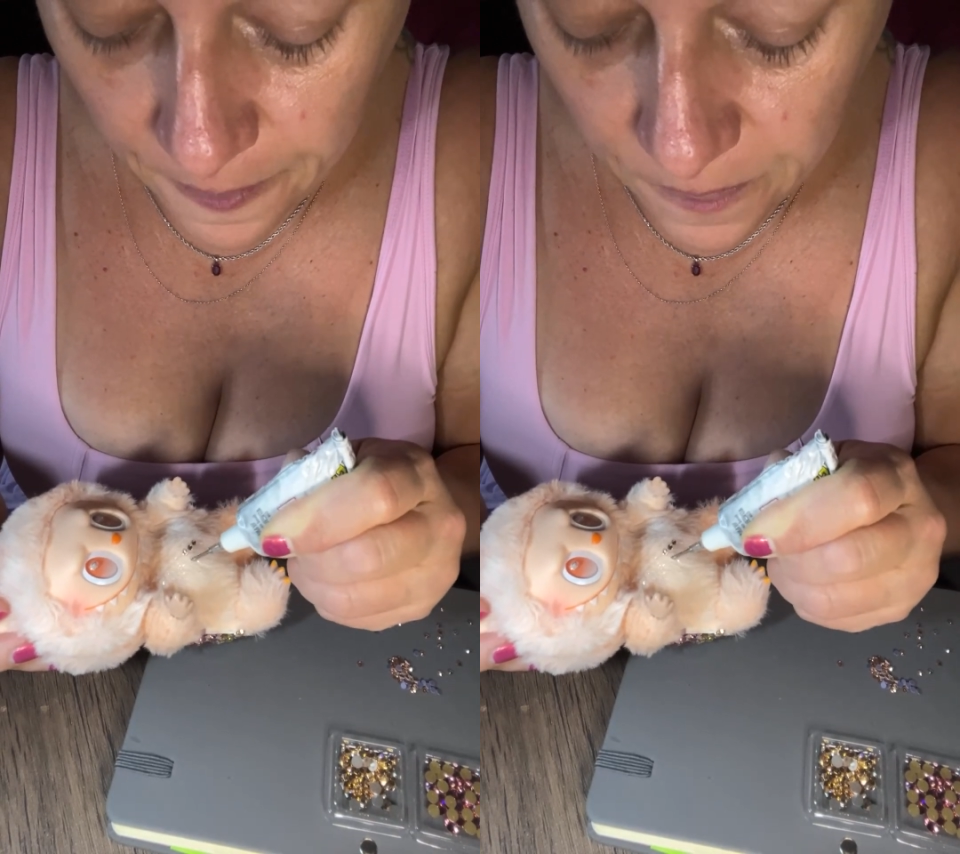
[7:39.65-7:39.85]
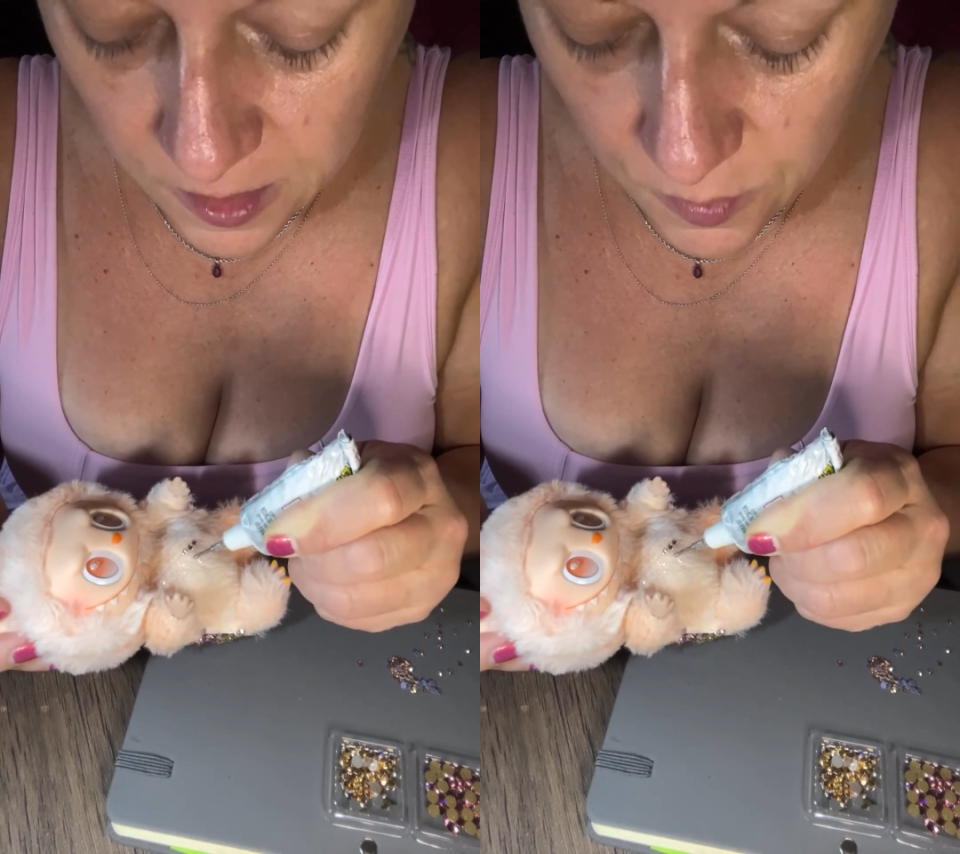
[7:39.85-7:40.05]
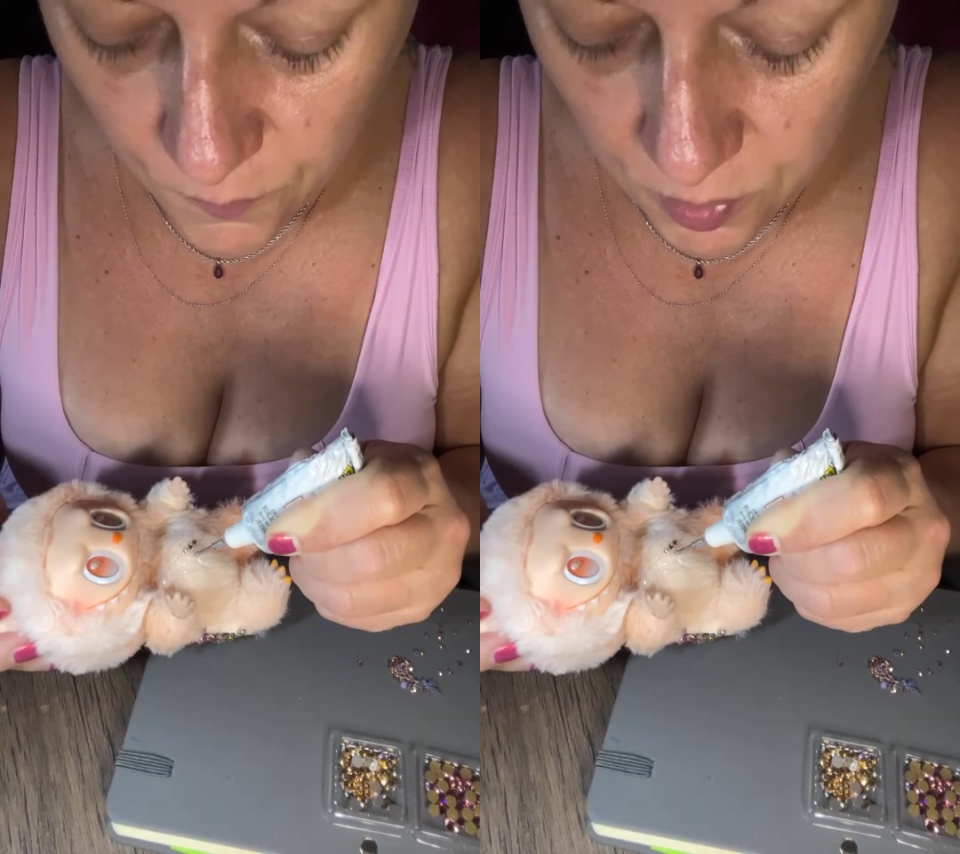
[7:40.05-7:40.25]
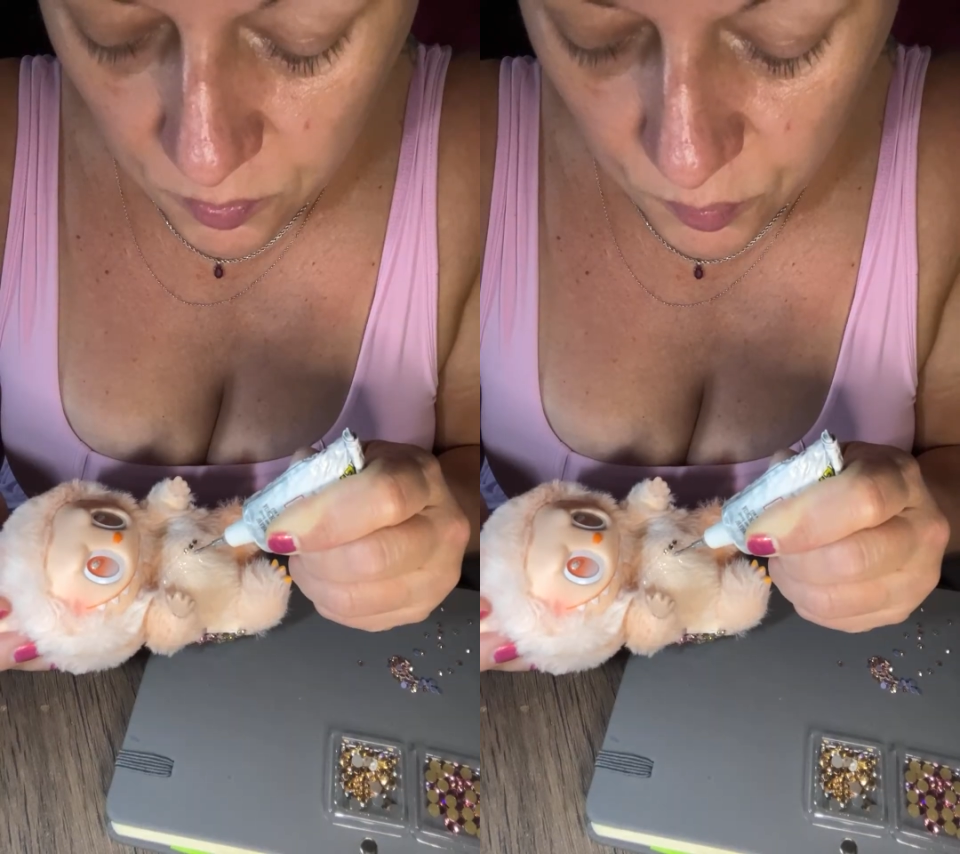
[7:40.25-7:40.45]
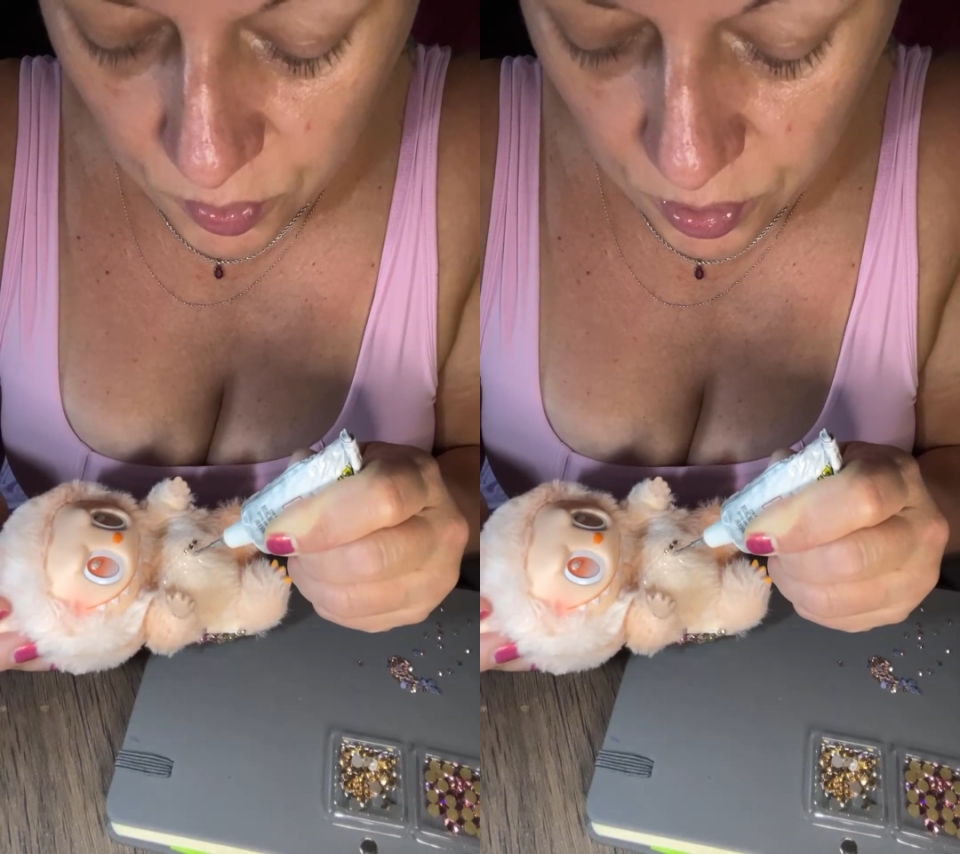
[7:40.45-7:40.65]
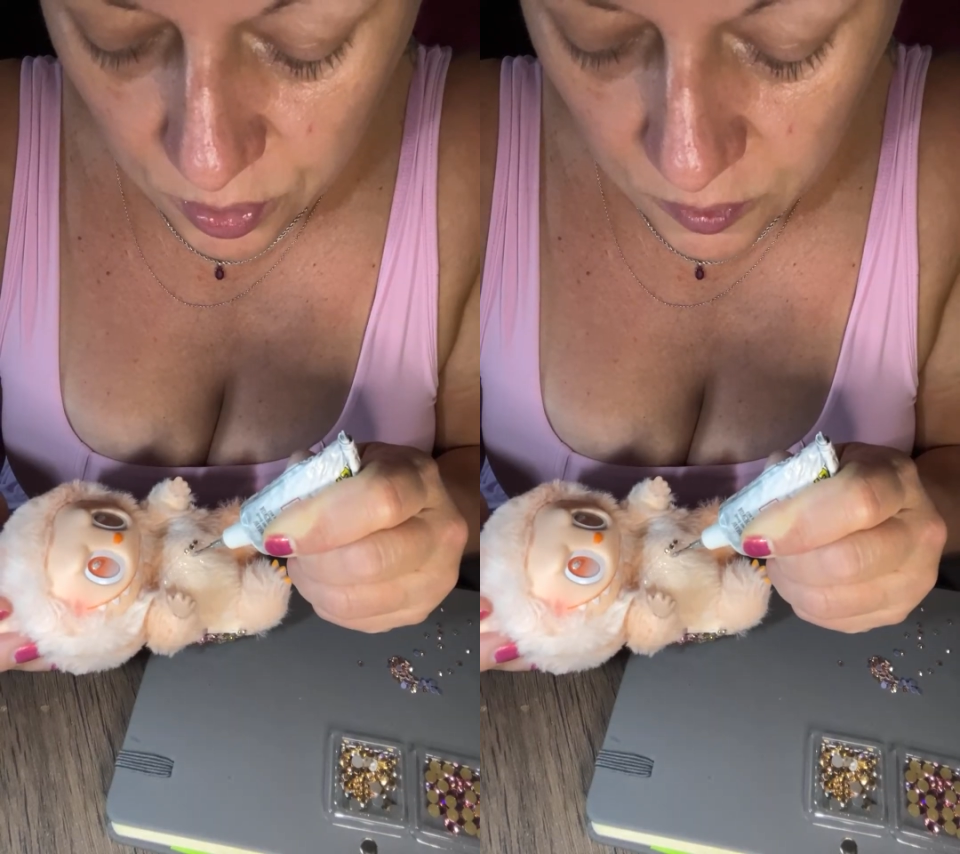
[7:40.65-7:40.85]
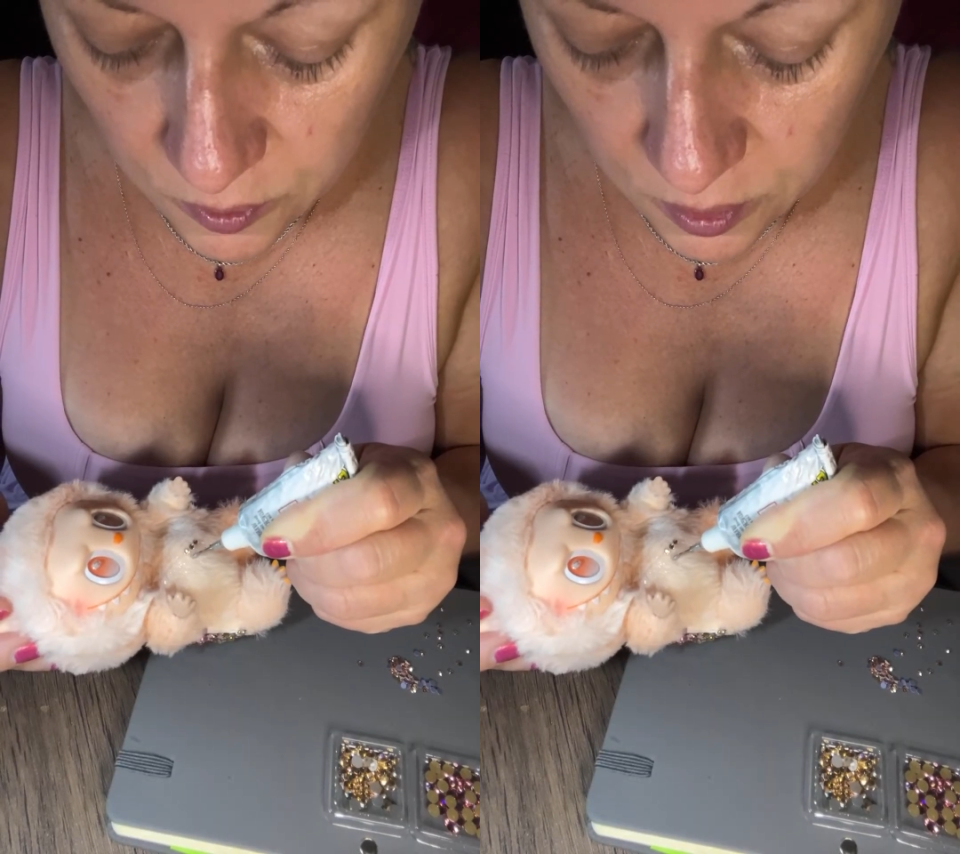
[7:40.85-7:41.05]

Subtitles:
that when we're